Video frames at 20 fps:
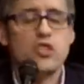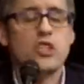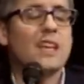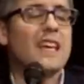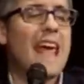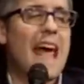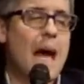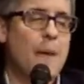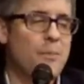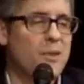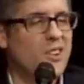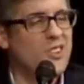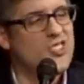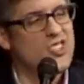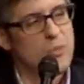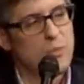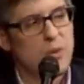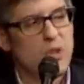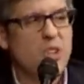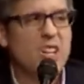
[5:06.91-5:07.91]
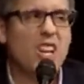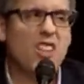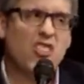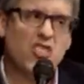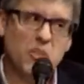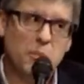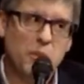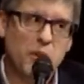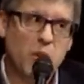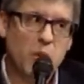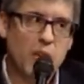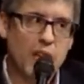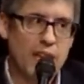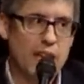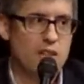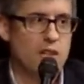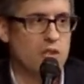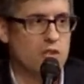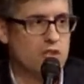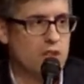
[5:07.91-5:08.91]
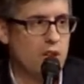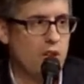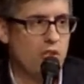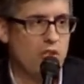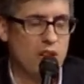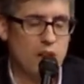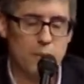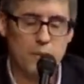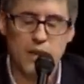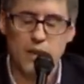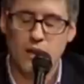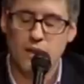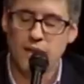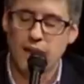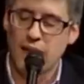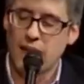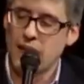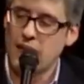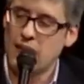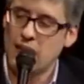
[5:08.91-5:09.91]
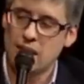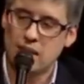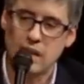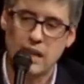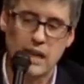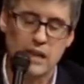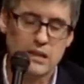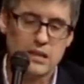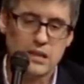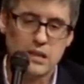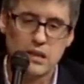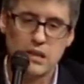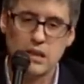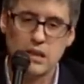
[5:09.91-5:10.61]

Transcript: The capital of Djibouti is Djibouti. Don't try to stump me on that. I hate that.